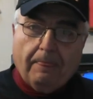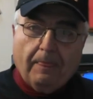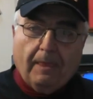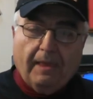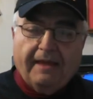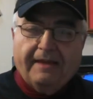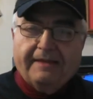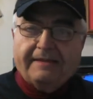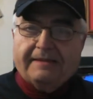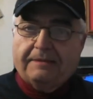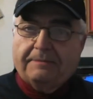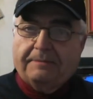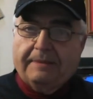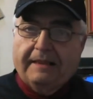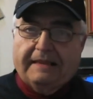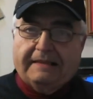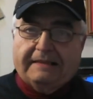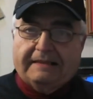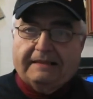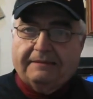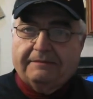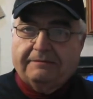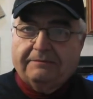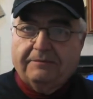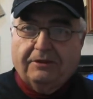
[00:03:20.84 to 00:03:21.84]
It's
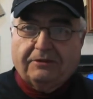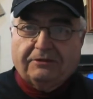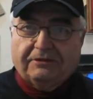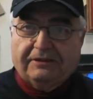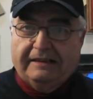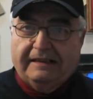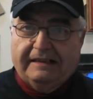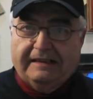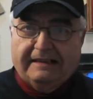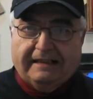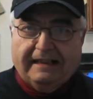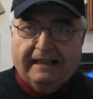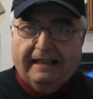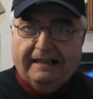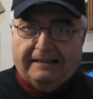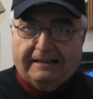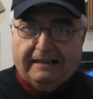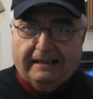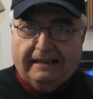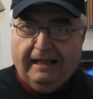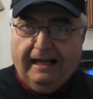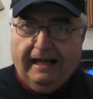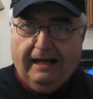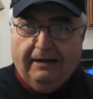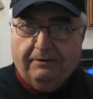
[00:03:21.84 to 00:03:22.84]
amazing. Most of these guys are
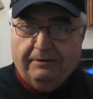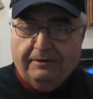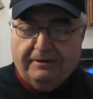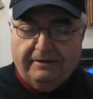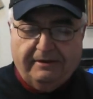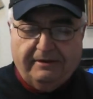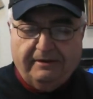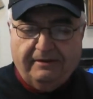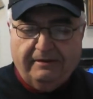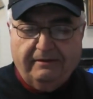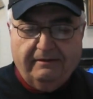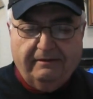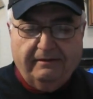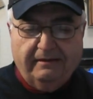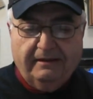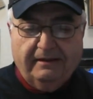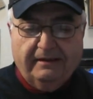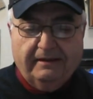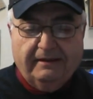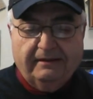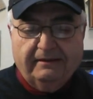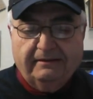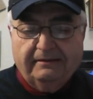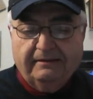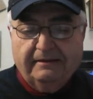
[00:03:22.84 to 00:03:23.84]
cowards.
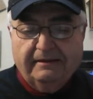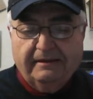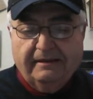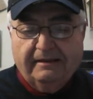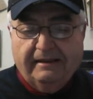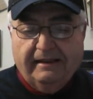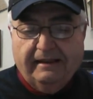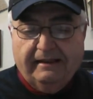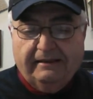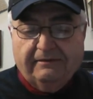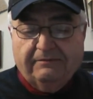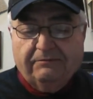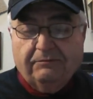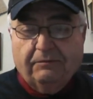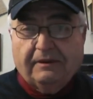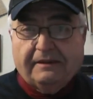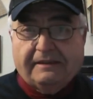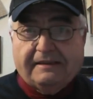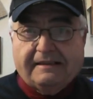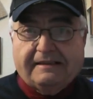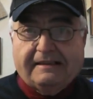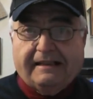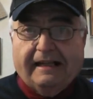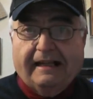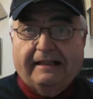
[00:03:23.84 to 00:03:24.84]
At one
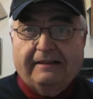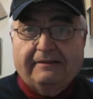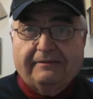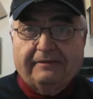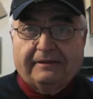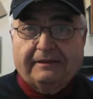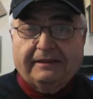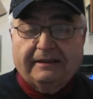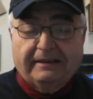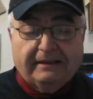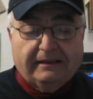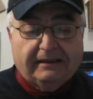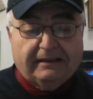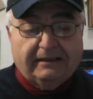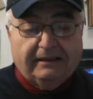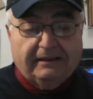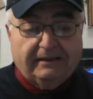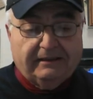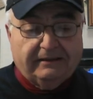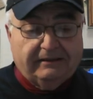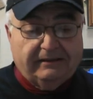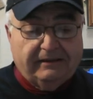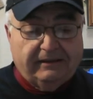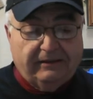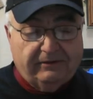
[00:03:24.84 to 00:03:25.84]
sight of another
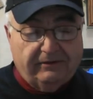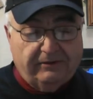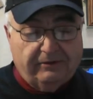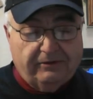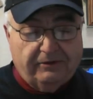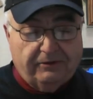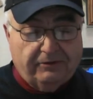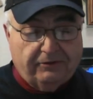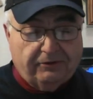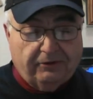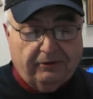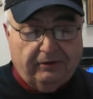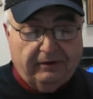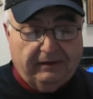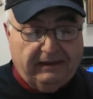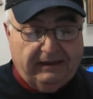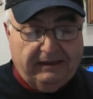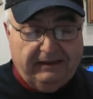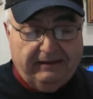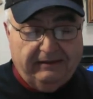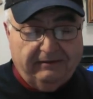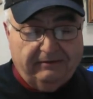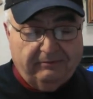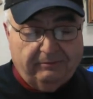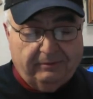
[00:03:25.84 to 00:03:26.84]
gun, you saw it
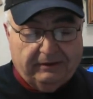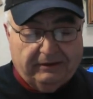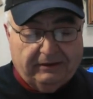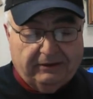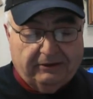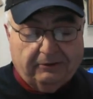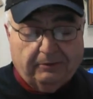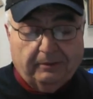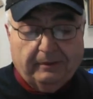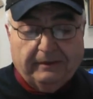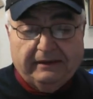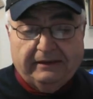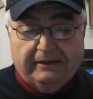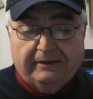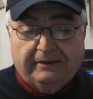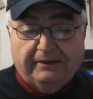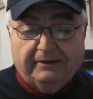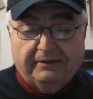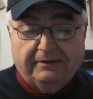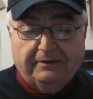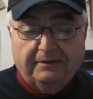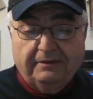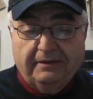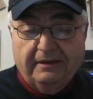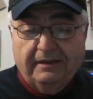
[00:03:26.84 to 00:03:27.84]
here with the
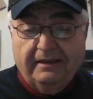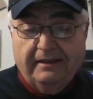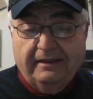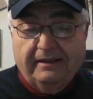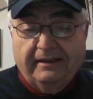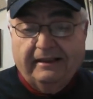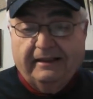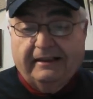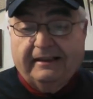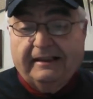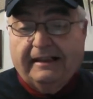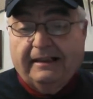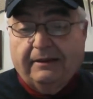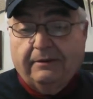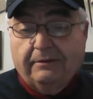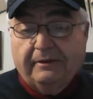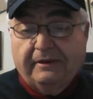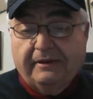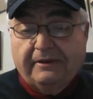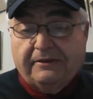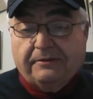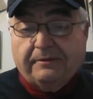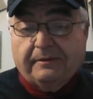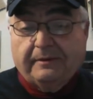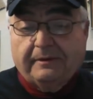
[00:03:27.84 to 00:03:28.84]
.22, and now with
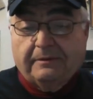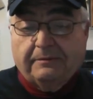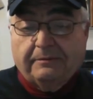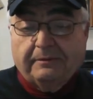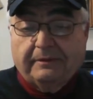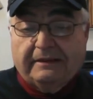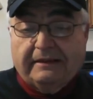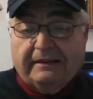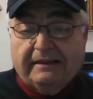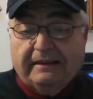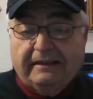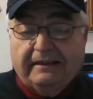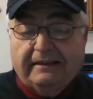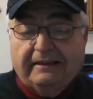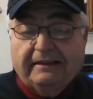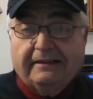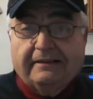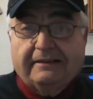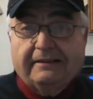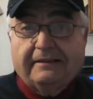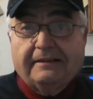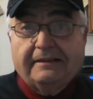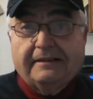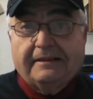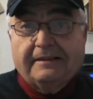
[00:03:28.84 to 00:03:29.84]
this one with
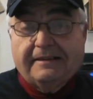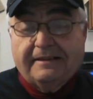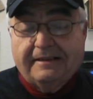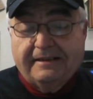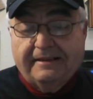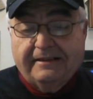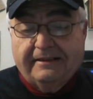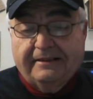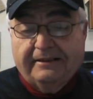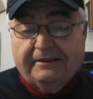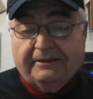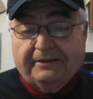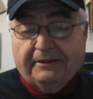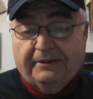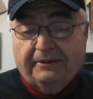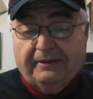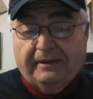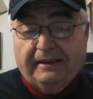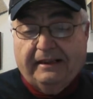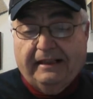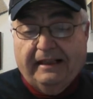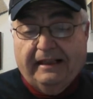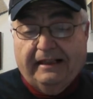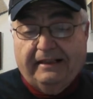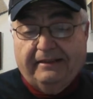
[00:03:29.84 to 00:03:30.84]
the a
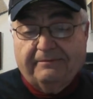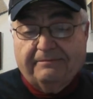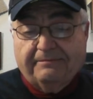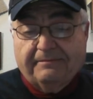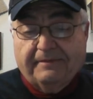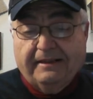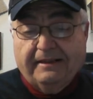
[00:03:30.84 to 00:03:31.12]
38,